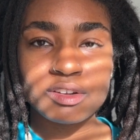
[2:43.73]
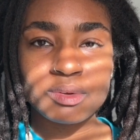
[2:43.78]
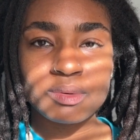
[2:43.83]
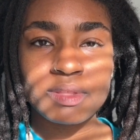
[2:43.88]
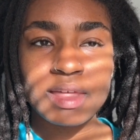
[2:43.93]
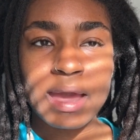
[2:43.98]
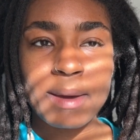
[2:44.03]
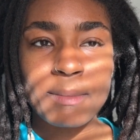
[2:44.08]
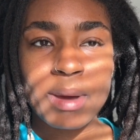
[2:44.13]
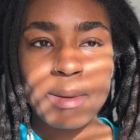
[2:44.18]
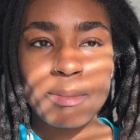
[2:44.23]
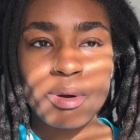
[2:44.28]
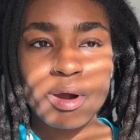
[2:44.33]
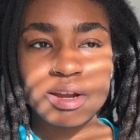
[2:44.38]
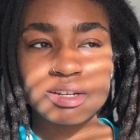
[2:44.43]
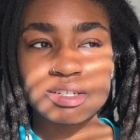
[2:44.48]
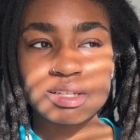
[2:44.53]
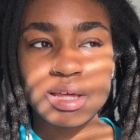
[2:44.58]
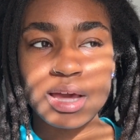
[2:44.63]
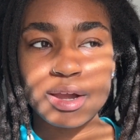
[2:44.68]
doing that, my
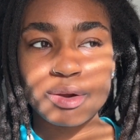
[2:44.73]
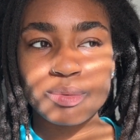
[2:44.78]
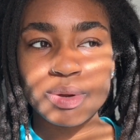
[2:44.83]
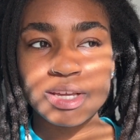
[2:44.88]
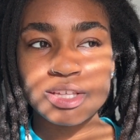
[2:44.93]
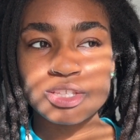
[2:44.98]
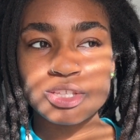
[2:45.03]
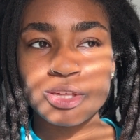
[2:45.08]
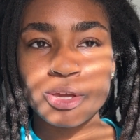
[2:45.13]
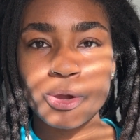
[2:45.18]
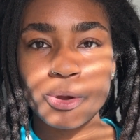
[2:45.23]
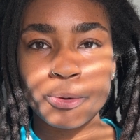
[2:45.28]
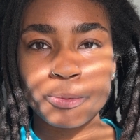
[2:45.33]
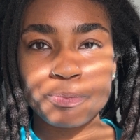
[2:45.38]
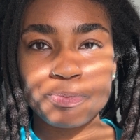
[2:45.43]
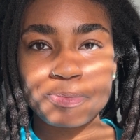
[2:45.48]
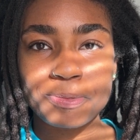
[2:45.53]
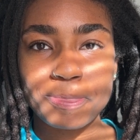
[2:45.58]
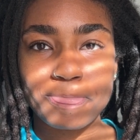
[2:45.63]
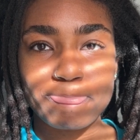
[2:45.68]
part to lock ratio,
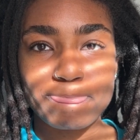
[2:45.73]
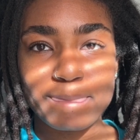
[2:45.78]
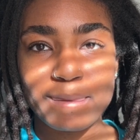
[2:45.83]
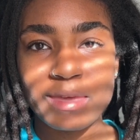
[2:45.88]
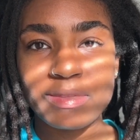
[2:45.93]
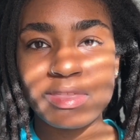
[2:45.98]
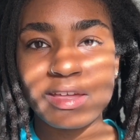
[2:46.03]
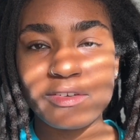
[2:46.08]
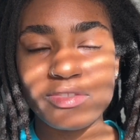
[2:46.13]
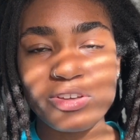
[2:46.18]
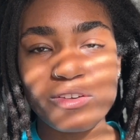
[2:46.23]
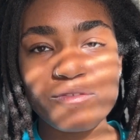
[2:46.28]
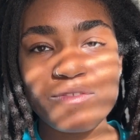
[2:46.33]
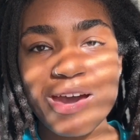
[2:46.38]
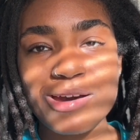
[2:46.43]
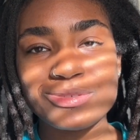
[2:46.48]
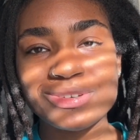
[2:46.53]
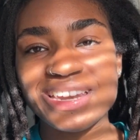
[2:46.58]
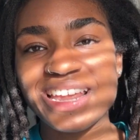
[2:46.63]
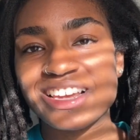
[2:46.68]
the
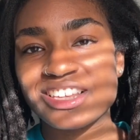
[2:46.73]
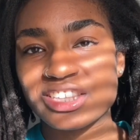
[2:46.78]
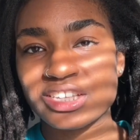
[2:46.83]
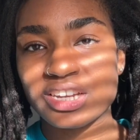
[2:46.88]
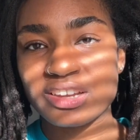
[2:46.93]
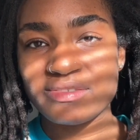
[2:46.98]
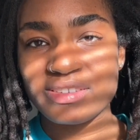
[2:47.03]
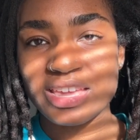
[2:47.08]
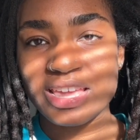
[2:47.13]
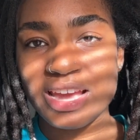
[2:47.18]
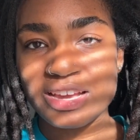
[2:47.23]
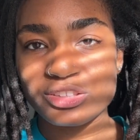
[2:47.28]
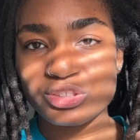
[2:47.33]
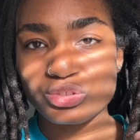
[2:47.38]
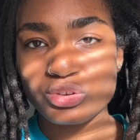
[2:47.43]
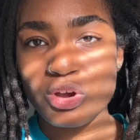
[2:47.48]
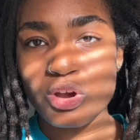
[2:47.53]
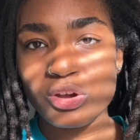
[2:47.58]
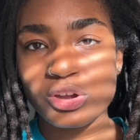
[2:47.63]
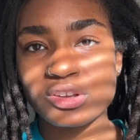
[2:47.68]
foundation of it got
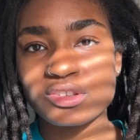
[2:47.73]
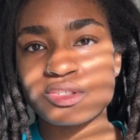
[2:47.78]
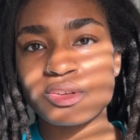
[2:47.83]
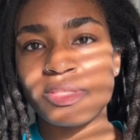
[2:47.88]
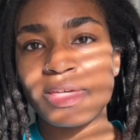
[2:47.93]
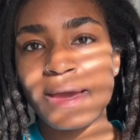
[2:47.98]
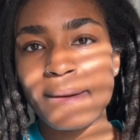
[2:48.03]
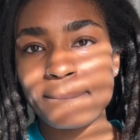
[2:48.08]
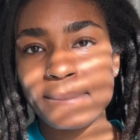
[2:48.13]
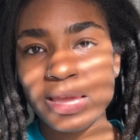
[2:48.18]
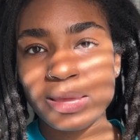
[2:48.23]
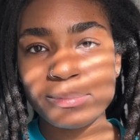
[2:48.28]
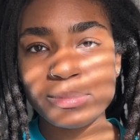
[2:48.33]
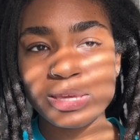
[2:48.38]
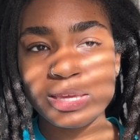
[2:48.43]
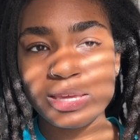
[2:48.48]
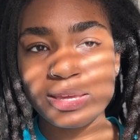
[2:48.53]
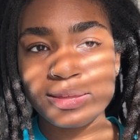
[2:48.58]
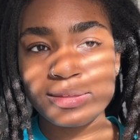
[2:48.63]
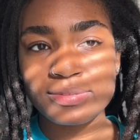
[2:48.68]
stronger. So that made
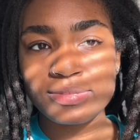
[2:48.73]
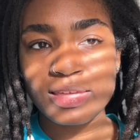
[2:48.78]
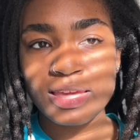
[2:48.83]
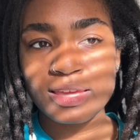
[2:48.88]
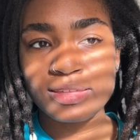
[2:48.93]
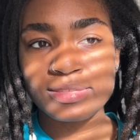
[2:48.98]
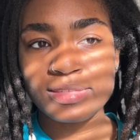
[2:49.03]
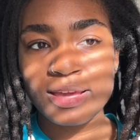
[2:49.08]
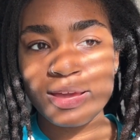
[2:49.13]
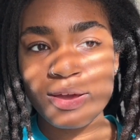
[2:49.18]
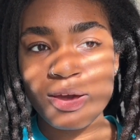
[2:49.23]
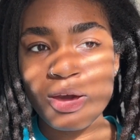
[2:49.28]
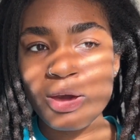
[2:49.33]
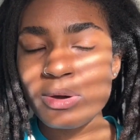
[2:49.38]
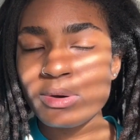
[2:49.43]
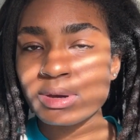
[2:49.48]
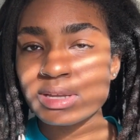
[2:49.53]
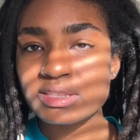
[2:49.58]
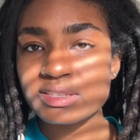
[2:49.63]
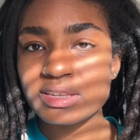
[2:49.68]
me think that,
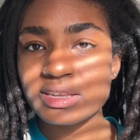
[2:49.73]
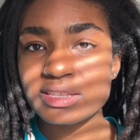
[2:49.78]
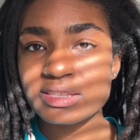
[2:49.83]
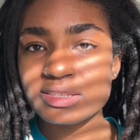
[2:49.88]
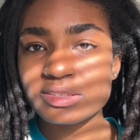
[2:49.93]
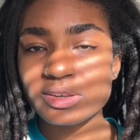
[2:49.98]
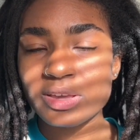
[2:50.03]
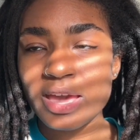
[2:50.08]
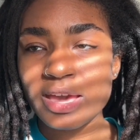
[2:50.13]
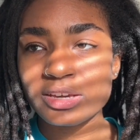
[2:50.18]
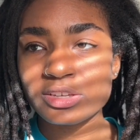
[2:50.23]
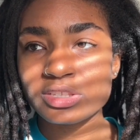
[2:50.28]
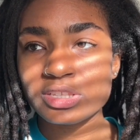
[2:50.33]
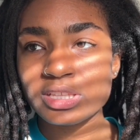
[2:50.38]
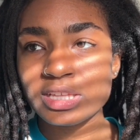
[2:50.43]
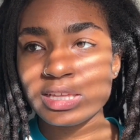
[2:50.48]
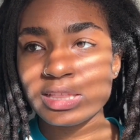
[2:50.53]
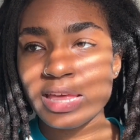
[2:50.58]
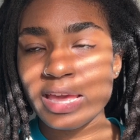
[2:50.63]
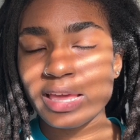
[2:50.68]
oh, it's
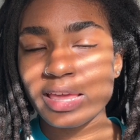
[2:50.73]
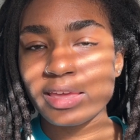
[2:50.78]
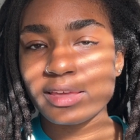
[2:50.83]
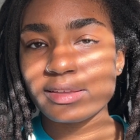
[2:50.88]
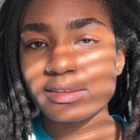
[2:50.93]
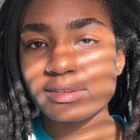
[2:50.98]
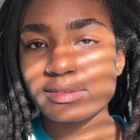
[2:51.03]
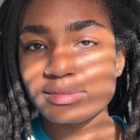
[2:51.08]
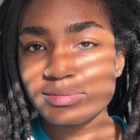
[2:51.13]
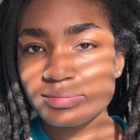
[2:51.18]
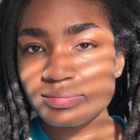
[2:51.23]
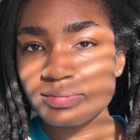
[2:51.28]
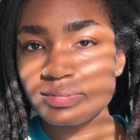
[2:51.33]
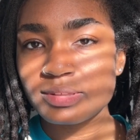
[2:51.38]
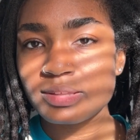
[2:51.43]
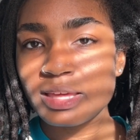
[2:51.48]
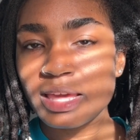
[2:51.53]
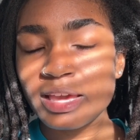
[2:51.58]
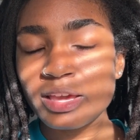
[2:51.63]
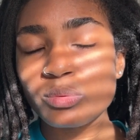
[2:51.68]
actually like,
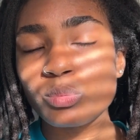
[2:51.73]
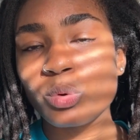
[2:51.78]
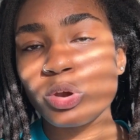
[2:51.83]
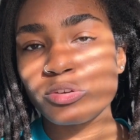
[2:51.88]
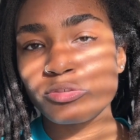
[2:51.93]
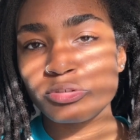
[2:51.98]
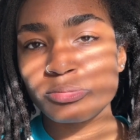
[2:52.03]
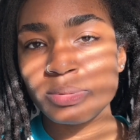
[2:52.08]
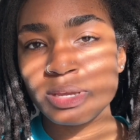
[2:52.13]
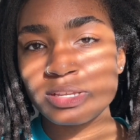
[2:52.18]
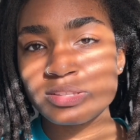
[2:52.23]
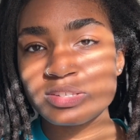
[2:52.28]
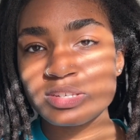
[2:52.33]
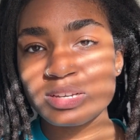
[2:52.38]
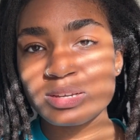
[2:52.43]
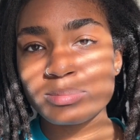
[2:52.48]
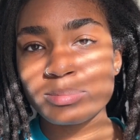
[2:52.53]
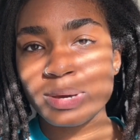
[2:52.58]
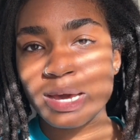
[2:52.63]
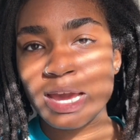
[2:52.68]
it could work for me to
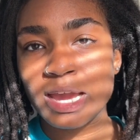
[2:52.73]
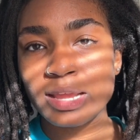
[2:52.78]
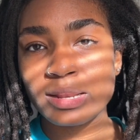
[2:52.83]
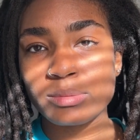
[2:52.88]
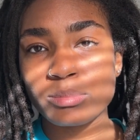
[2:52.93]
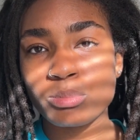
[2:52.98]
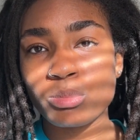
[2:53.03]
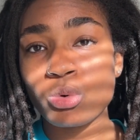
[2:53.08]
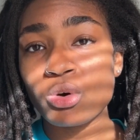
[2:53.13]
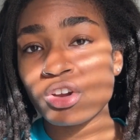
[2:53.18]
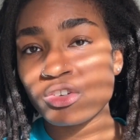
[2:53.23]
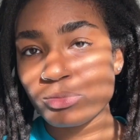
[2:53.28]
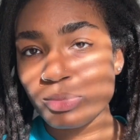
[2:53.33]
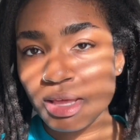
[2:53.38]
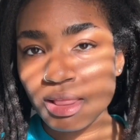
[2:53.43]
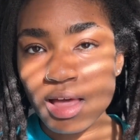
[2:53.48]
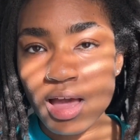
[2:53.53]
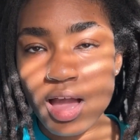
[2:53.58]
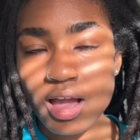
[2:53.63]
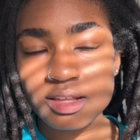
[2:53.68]
combine more of my
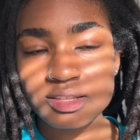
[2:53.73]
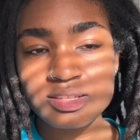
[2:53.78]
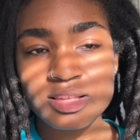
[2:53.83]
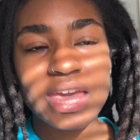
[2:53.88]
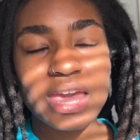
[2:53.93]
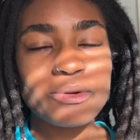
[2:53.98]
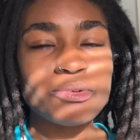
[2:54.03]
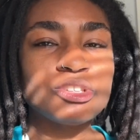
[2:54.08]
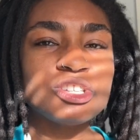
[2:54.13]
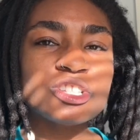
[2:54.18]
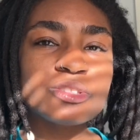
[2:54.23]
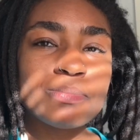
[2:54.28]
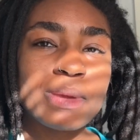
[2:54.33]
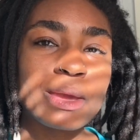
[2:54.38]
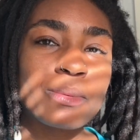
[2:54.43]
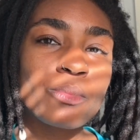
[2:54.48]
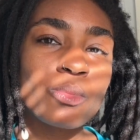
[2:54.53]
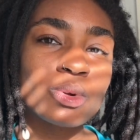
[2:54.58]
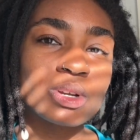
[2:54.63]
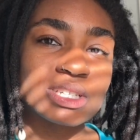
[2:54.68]
locks. It would just
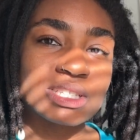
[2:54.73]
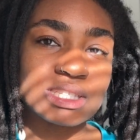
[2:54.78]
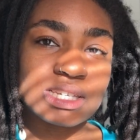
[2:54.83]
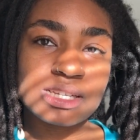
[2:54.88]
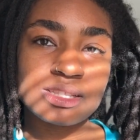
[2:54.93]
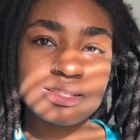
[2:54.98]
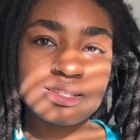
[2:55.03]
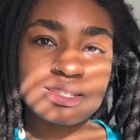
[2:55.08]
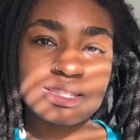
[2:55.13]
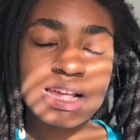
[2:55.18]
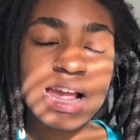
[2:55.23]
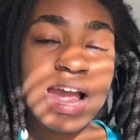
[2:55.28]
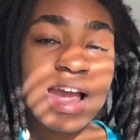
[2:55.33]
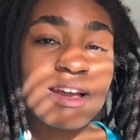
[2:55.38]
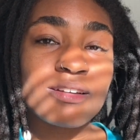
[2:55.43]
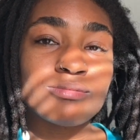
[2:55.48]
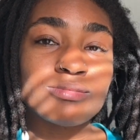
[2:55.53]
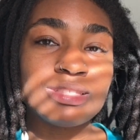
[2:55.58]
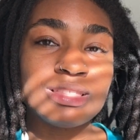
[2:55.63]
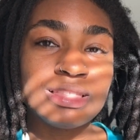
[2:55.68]
make more sense to
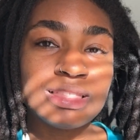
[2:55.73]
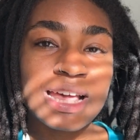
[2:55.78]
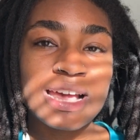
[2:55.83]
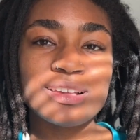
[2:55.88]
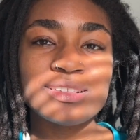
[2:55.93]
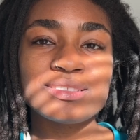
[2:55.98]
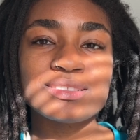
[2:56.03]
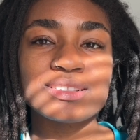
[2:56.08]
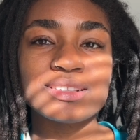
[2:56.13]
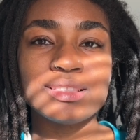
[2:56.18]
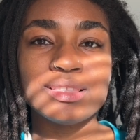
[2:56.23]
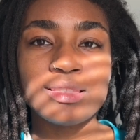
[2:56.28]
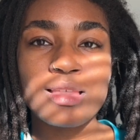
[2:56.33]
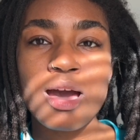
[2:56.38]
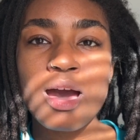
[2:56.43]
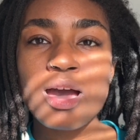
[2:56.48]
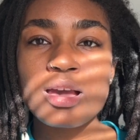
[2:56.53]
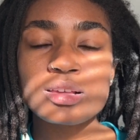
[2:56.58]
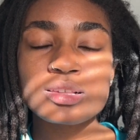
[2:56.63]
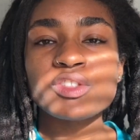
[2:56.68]
have less
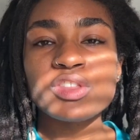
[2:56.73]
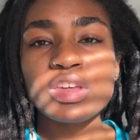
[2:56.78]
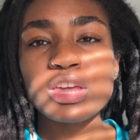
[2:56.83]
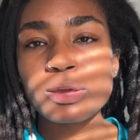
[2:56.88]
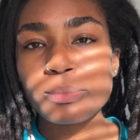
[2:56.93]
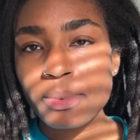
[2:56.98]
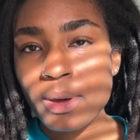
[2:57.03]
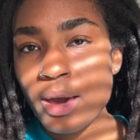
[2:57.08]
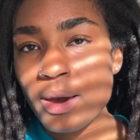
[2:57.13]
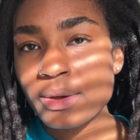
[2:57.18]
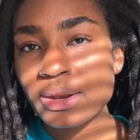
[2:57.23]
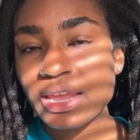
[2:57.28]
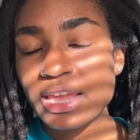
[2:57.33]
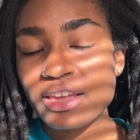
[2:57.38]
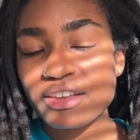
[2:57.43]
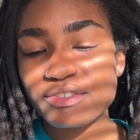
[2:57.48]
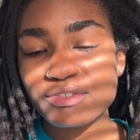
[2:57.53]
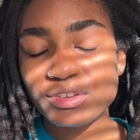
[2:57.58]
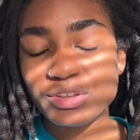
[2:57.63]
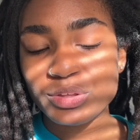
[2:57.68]
locks. Think about
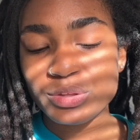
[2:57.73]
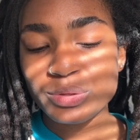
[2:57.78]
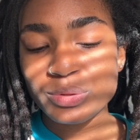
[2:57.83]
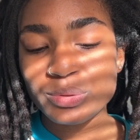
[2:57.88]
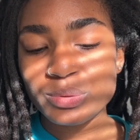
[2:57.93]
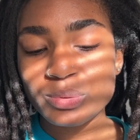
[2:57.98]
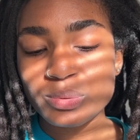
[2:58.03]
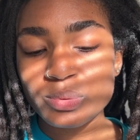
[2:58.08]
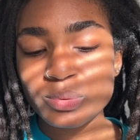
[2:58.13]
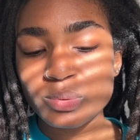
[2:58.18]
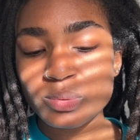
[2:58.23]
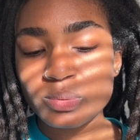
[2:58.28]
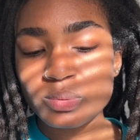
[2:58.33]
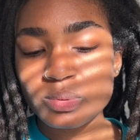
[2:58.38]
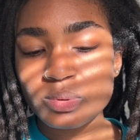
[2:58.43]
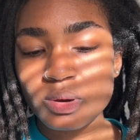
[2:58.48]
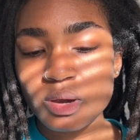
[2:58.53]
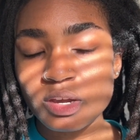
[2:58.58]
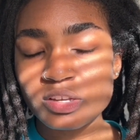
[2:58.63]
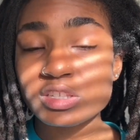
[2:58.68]
if
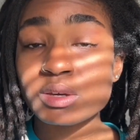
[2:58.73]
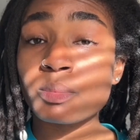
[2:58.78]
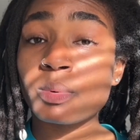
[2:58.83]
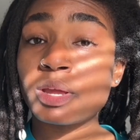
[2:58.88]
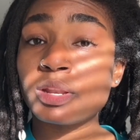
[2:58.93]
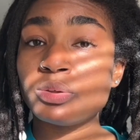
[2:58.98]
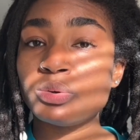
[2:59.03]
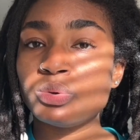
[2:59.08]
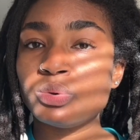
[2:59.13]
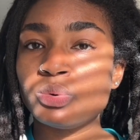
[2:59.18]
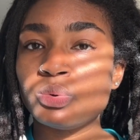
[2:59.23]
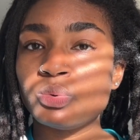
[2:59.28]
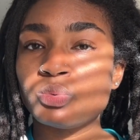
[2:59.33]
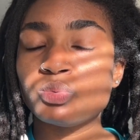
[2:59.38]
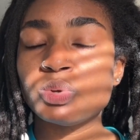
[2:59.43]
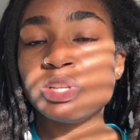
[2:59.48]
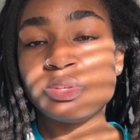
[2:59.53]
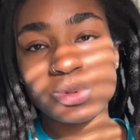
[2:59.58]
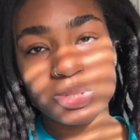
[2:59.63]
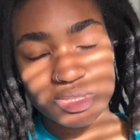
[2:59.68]
you are someone who
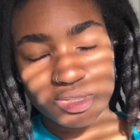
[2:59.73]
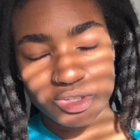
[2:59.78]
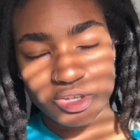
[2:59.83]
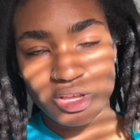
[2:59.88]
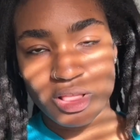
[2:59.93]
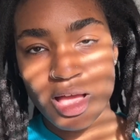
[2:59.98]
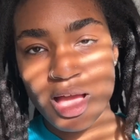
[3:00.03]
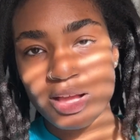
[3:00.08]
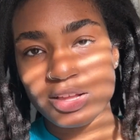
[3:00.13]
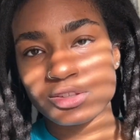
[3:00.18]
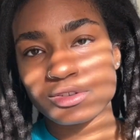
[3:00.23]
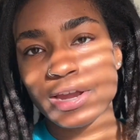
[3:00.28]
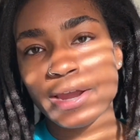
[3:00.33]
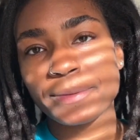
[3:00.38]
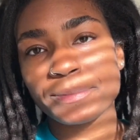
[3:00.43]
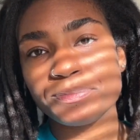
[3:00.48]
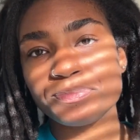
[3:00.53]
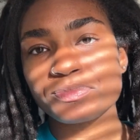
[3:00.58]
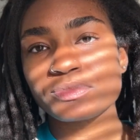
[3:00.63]
retwists your locks, right?